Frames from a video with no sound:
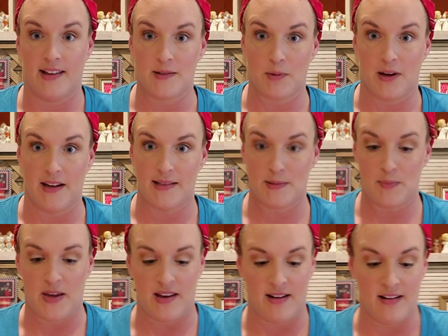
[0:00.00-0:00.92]
that's why it's
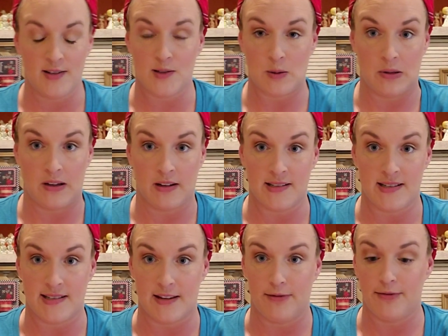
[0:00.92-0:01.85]
been so long
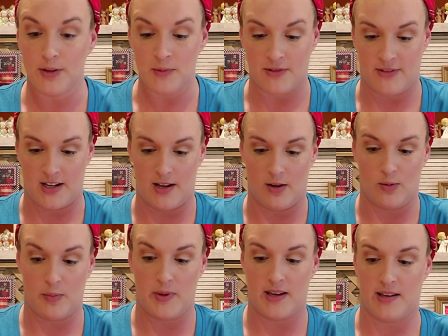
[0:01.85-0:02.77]
since I filmed a video,
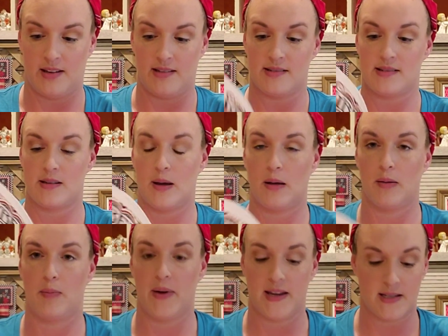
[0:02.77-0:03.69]
because
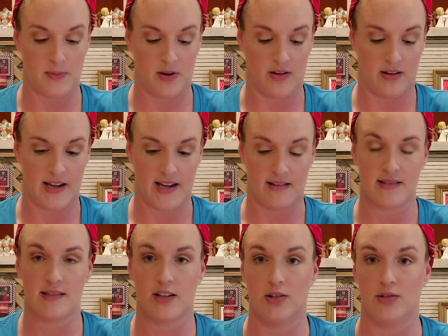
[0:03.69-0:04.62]
baseball
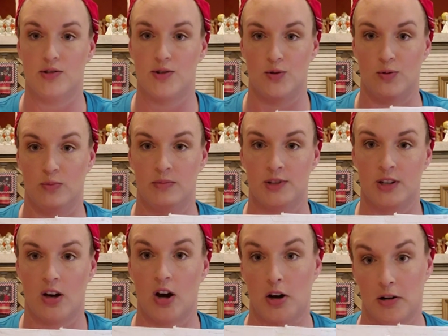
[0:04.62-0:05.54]
has consumed
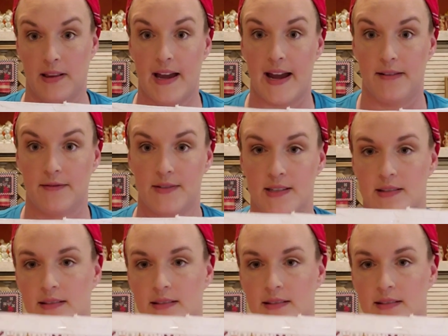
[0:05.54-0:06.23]
our lives.